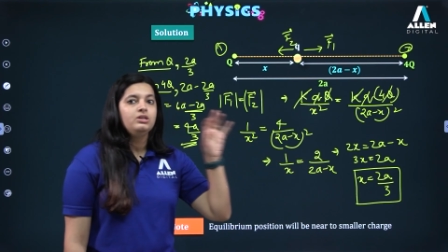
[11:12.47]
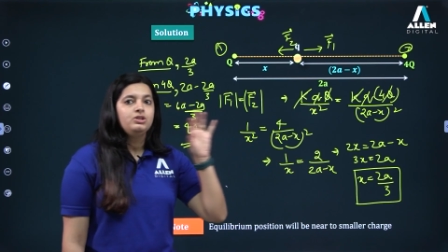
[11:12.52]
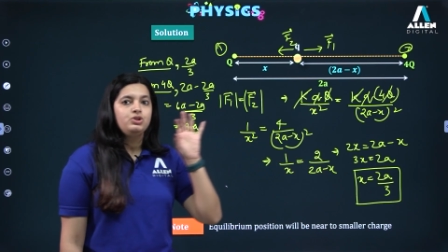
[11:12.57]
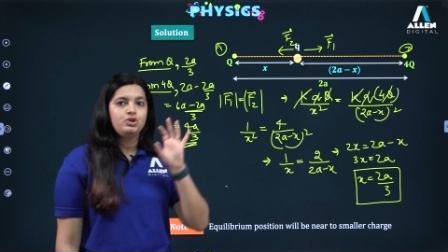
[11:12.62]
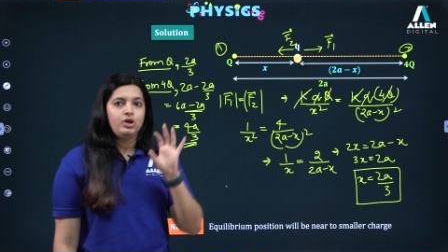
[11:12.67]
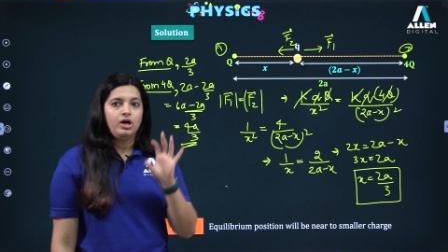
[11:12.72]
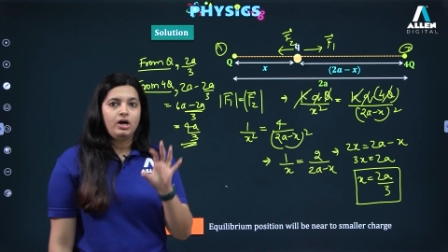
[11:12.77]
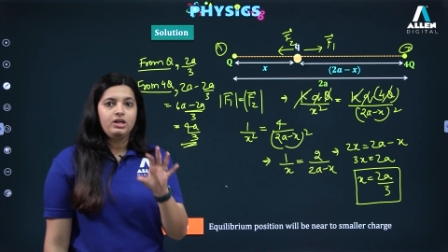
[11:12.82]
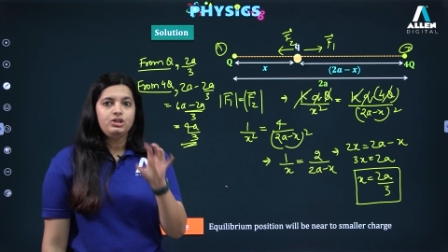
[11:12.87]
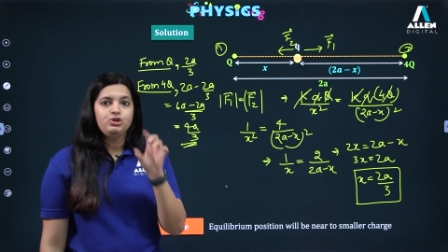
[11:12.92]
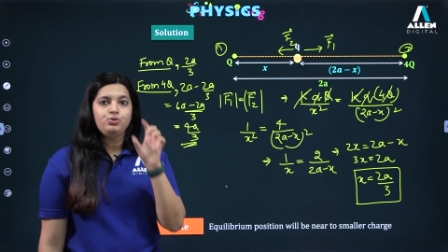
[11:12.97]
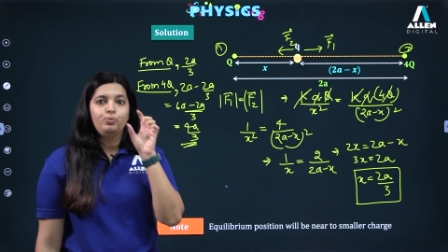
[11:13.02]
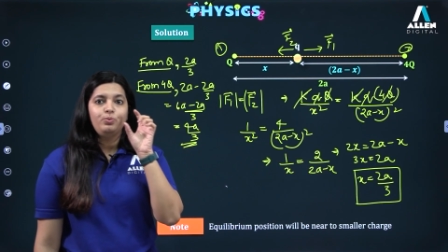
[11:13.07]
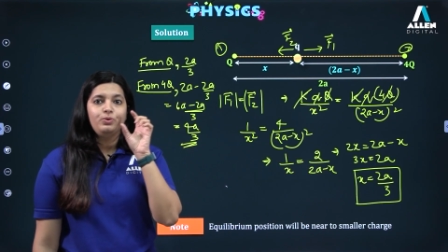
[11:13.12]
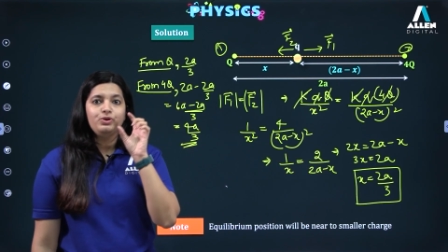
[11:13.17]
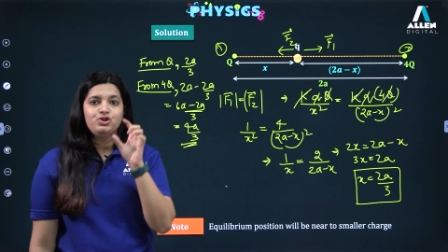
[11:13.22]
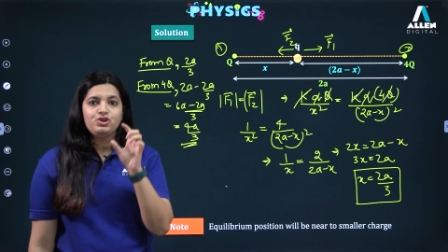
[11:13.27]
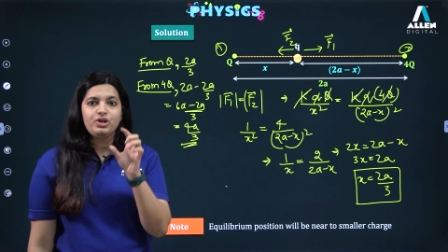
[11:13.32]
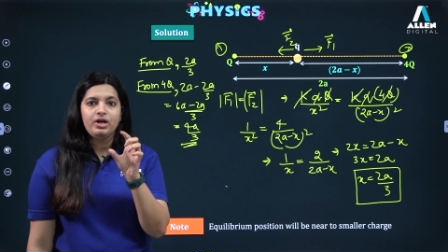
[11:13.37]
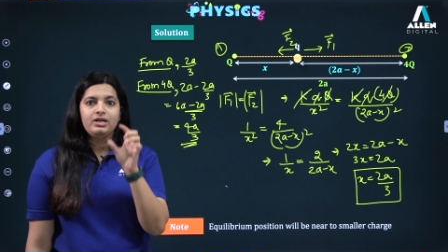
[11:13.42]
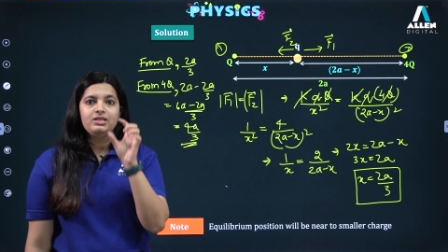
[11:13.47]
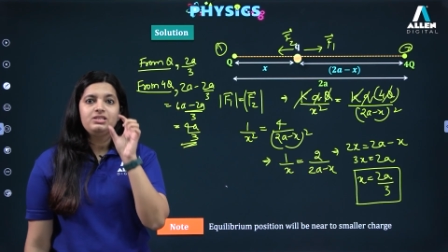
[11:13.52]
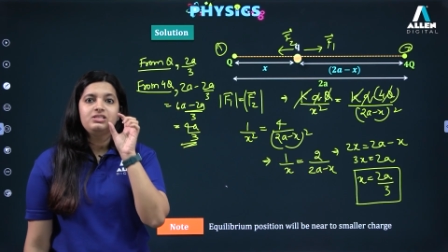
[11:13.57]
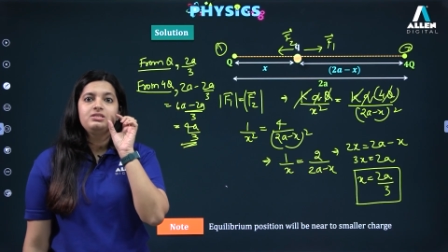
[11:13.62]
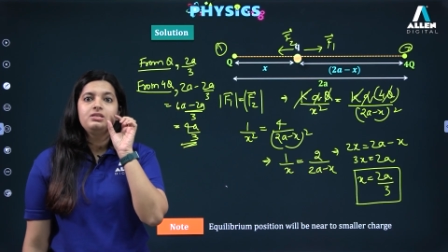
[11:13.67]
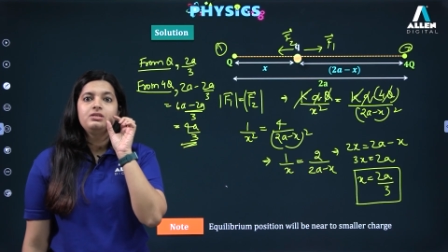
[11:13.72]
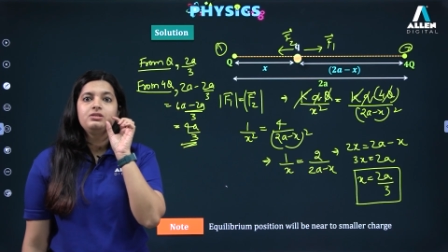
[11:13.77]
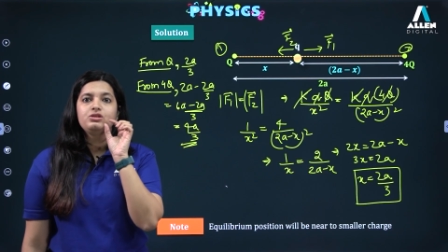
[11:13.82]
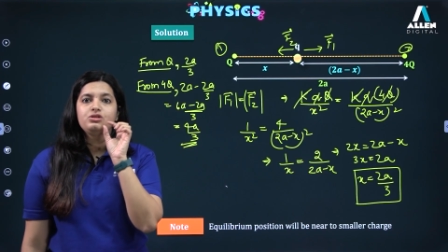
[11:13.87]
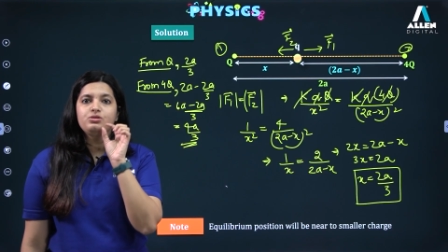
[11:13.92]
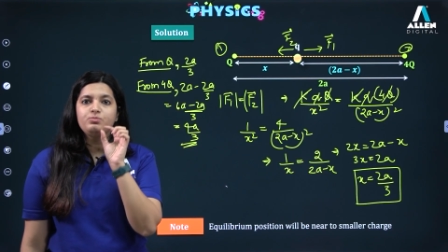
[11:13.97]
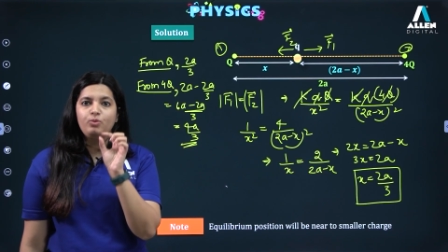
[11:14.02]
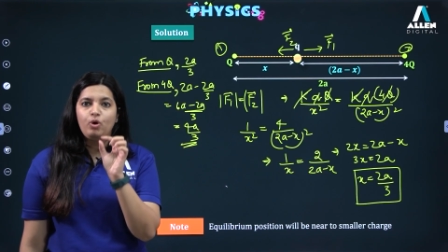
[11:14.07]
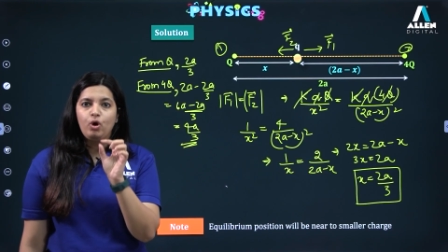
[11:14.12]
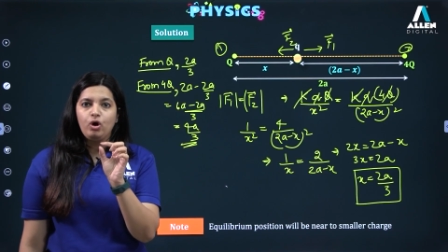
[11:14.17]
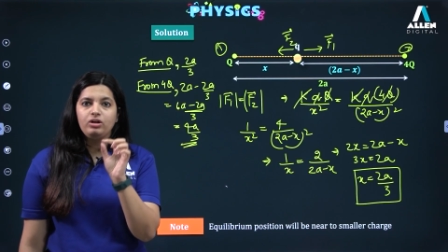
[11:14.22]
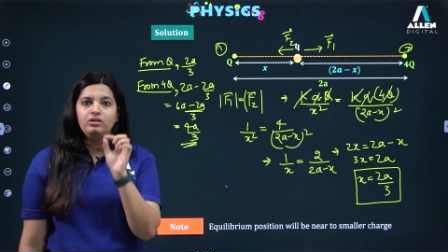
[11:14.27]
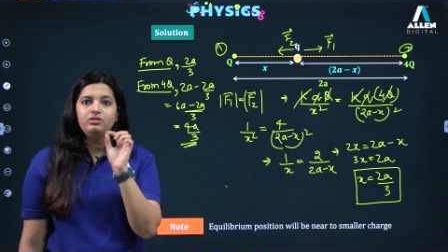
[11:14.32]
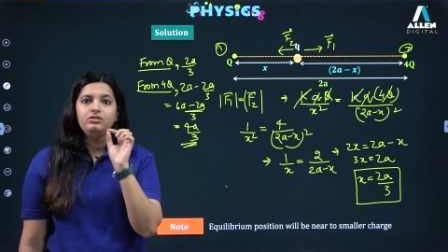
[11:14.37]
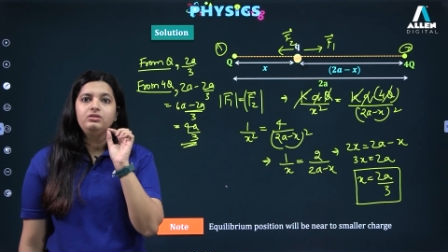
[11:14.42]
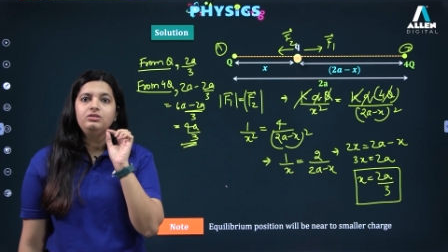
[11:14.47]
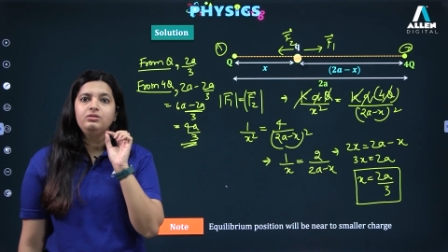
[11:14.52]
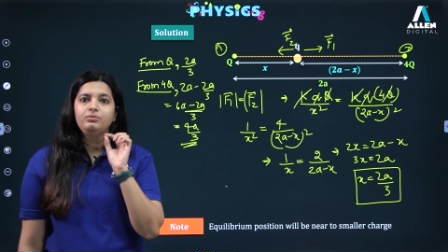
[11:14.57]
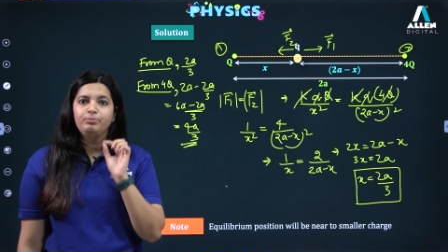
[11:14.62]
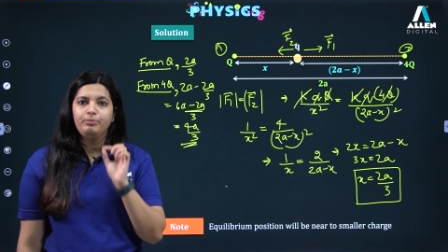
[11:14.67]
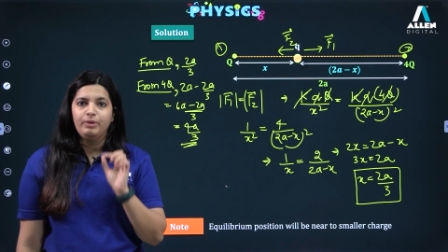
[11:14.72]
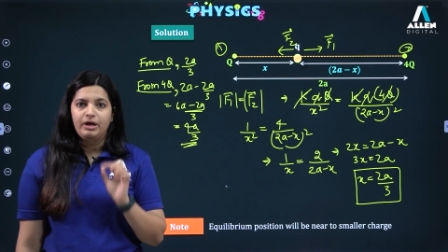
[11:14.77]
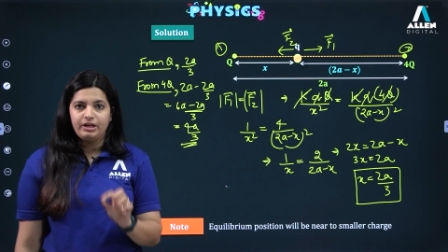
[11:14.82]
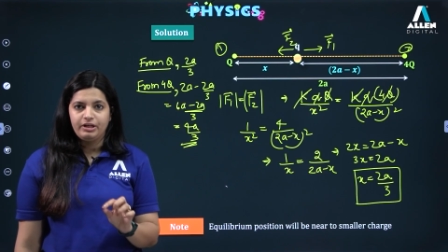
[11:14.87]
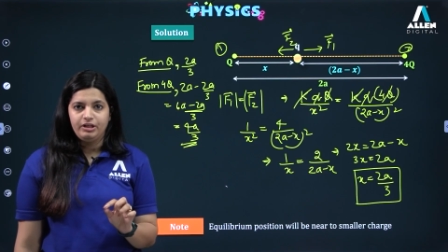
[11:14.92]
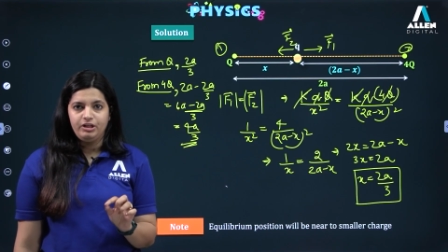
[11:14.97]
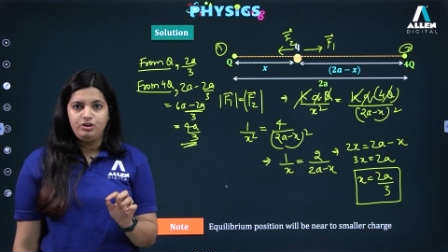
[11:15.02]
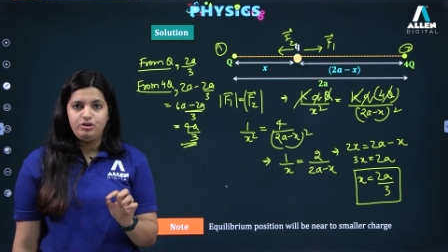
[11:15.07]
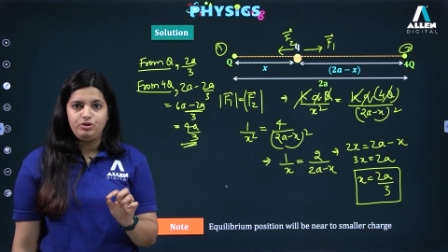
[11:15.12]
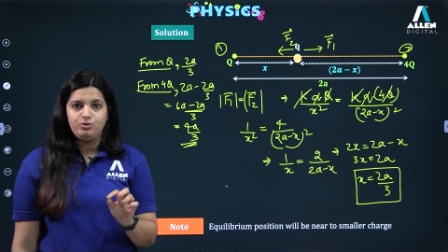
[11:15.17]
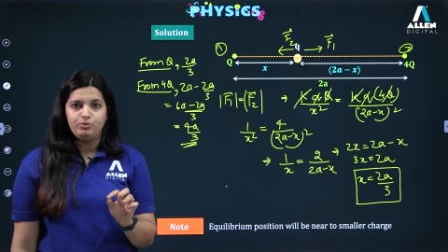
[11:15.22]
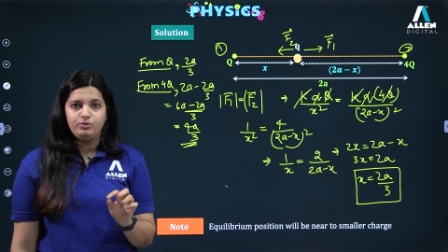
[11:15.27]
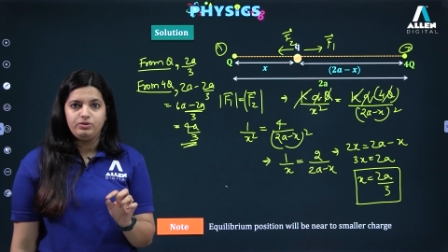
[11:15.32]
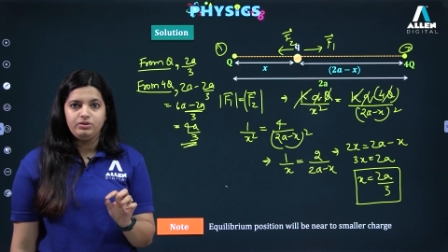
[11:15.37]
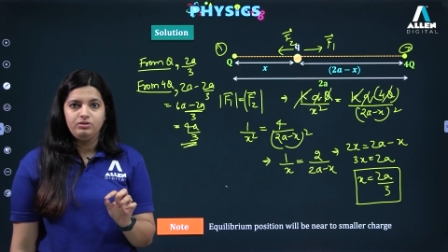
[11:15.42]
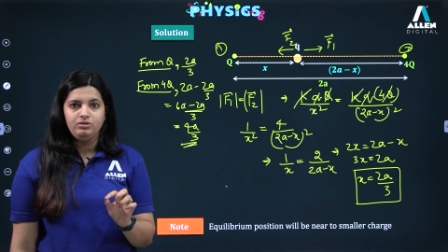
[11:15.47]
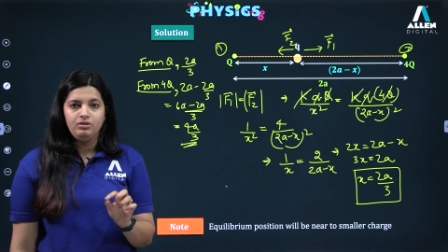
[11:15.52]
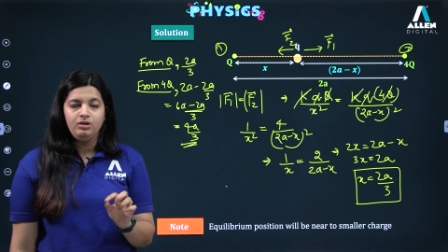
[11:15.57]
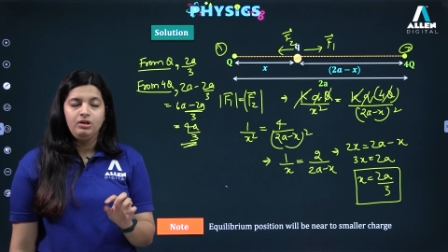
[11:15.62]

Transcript: charge which has smaller magnitude.